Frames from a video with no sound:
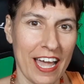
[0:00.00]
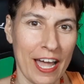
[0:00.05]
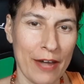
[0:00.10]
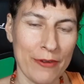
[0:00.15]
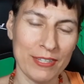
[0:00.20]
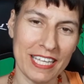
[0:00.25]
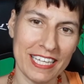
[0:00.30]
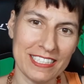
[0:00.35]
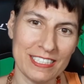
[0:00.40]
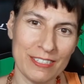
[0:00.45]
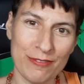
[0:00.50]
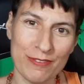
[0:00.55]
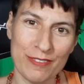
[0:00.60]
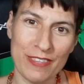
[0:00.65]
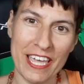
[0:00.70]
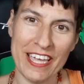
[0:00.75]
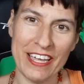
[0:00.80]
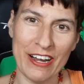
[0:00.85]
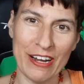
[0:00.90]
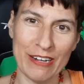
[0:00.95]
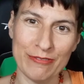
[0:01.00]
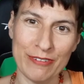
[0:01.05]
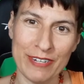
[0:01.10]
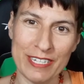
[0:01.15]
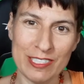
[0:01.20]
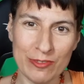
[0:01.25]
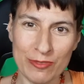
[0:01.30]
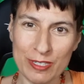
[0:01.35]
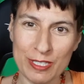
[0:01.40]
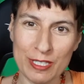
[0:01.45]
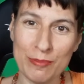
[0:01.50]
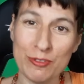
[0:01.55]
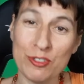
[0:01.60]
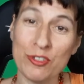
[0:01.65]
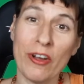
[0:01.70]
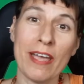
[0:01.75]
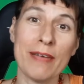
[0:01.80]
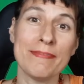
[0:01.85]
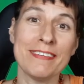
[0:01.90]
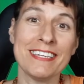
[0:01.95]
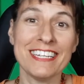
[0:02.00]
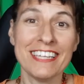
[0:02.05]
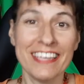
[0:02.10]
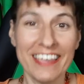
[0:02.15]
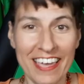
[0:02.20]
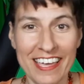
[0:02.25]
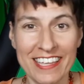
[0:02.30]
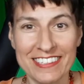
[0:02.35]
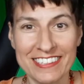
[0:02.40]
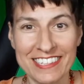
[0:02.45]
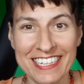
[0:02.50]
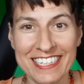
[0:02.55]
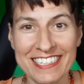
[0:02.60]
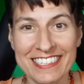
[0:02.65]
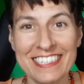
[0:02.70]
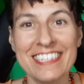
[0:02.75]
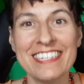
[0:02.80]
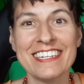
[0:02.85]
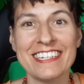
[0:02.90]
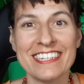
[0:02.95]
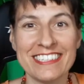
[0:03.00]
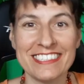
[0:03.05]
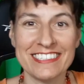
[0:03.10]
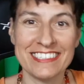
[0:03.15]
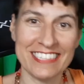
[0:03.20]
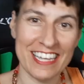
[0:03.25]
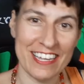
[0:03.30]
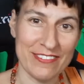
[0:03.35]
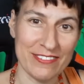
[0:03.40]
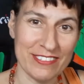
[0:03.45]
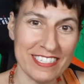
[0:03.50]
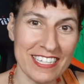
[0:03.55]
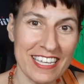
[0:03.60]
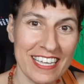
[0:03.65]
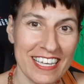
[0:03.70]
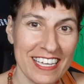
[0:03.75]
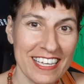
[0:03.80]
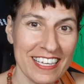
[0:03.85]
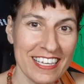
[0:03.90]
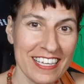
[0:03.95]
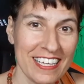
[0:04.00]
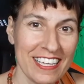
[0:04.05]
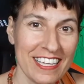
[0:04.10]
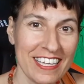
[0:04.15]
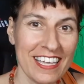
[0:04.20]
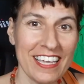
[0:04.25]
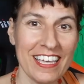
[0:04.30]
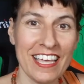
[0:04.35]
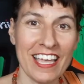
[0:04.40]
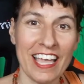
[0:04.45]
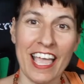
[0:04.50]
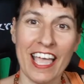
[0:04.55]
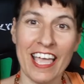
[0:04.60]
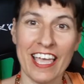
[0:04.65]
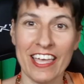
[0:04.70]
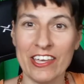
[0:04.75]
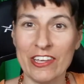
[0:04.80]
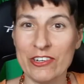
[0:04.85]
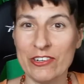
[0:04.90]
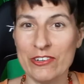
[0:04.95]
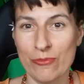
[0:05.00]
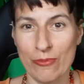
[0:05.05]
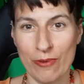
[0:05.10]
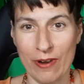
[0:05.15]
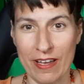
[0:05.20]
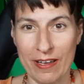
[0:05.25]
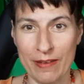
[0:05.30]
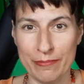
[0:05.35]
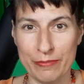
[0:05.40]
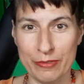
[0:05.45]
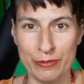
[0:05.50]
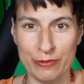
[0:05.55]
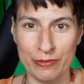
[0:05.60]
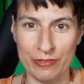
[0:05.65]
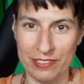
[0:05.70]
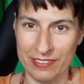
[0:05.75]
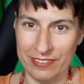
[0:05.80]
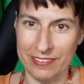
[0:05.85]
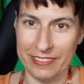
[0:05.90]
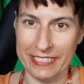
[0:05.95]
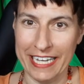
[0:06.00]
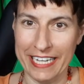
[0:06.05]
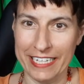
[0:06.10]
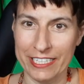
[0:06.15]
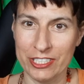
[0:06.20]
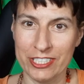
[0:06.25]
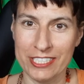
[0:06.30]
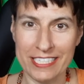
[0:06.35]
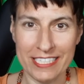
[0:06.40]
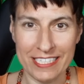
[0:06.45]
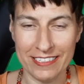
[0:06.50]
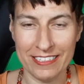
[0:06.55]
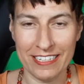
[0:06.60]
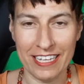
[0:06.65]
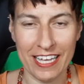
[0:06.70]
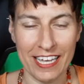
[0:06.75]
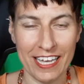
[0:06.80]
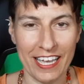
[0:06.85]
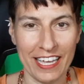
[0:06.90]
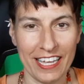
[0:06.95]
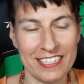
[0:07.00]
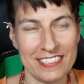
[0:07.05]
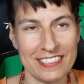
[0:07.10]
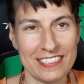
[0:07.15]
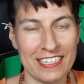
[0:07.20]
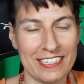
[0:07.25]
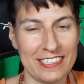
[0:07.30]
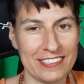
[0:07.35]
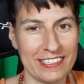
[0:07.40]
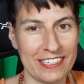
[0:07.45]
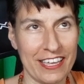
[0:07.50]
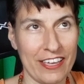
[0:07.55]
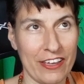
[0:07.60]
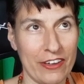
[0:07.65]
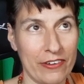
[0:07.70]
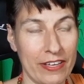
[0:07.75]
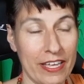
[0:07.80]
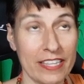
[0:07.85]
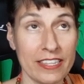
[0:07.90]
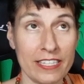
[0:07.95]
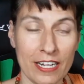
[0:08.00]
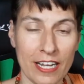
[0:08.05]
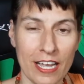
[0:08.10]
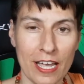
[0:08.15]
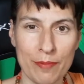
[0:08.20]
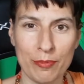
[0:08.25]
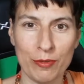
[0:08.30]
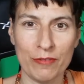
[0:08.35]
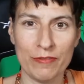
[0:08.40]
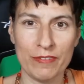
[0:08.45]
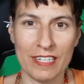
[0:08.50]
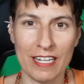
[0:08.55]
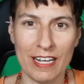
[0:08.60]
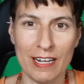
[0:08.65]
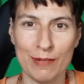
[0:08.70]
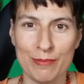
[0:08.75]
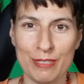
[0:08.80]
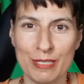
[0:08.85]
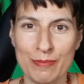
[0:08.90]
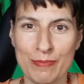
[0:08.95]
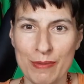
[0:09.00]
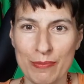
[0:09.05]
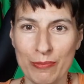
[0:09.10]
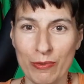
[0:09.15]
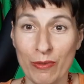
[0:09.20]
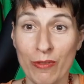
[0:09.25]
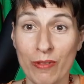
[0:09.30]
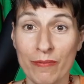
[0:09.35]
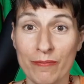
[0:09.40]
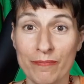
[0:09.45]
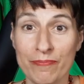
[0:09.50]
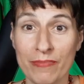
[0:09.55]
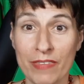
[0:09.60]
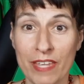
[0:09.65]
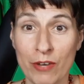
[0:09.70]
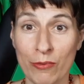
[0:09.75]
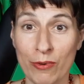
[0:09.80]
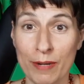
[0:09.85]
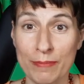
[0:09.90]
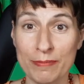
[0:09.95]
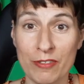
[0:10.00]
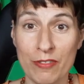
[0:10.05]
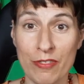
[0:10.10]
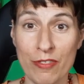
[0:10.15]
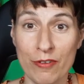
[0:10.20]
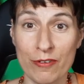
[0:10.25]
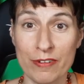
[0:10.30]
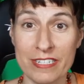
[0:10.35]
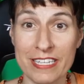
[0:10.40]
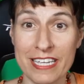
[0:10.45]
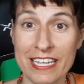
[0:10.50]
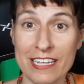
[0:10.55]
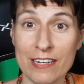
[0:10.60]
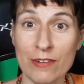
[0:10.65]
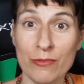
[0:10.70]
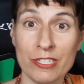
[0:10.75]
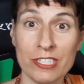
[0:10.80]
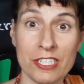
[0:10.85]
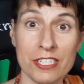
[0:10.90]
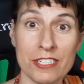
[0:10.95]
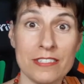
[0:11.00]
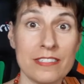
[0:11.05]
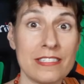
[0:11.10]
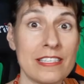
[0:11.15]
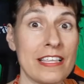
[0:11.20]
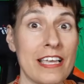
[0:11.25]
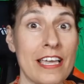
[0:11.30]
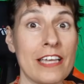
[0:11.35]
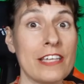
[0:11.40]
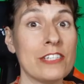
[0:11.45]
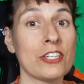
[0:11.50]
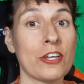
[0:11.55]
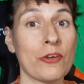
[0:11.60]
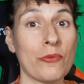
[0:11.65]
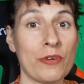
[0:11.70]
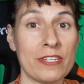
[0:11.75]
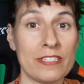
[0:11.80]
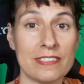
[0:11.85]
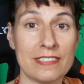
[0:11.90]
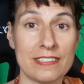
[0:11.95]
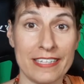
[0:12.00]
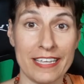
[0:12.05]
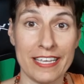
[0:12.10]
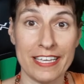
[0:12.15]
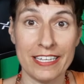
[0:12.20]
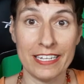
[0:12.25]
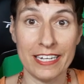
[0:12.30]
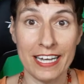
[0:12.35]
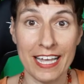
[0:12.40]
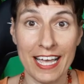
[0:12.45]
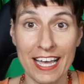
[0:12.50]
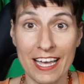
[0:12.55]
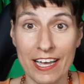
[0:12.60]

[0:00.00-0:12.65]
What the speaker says: I would like to thank our friends for subscribing, Caitlin, Dave Z, and Rob, who's actually, I guess that doesn't count, and then a couple of anonymous people. We're up to 13, which is the age I was in,